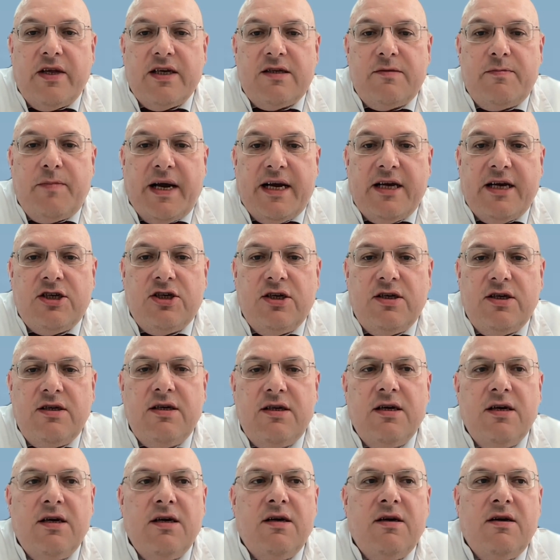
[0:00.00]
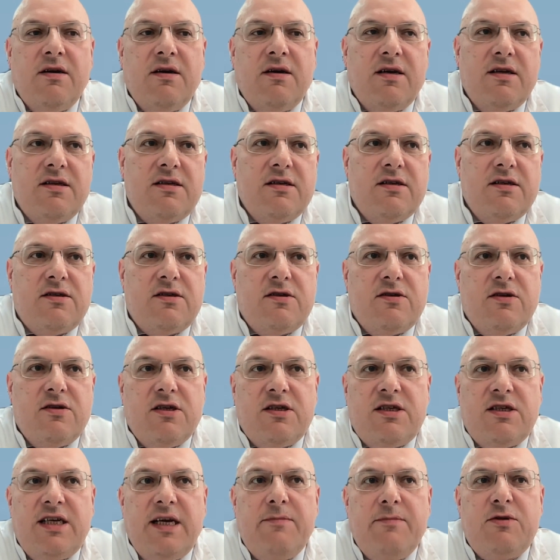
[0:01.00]
on this patient. Yep. It
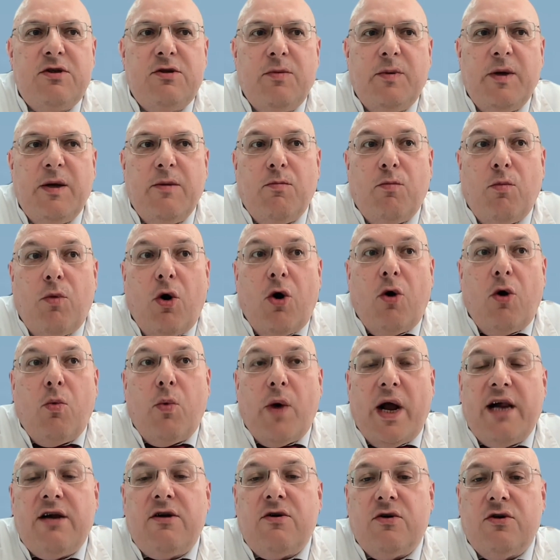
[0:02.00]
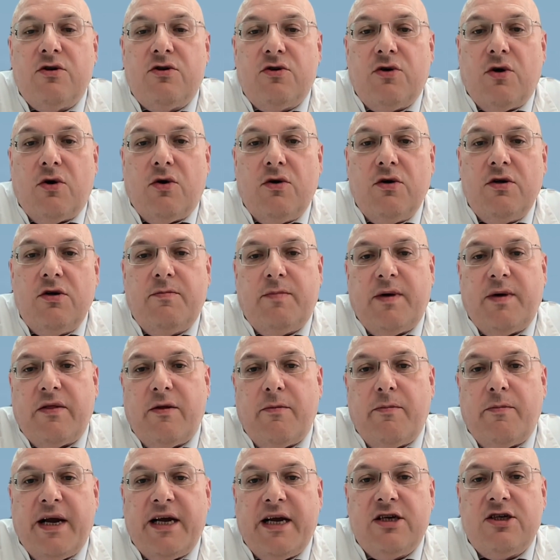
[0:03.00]
seems to be more well controlled,
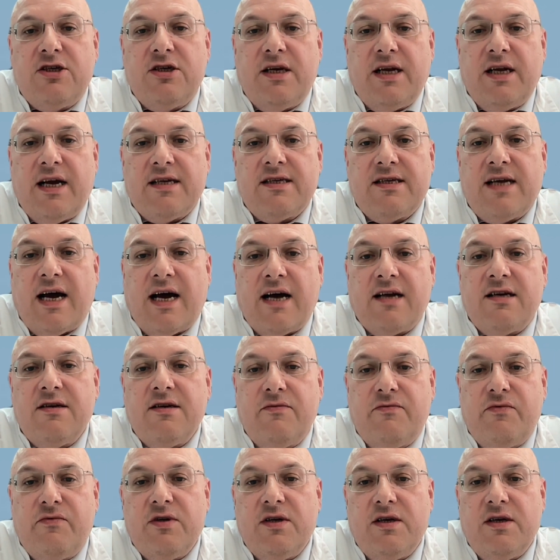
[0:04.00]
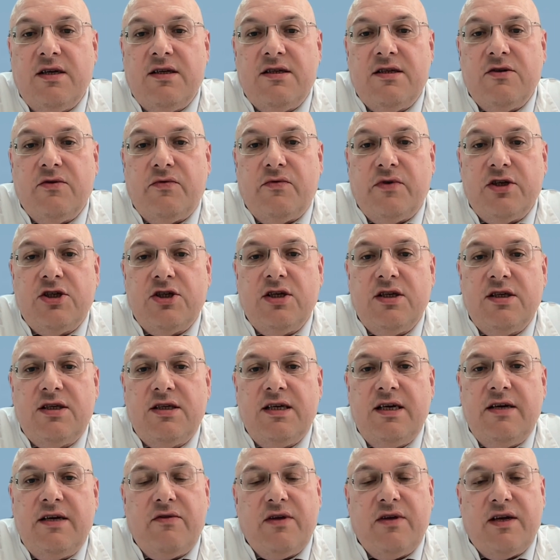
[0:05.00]
but the patient has heart insufficiency.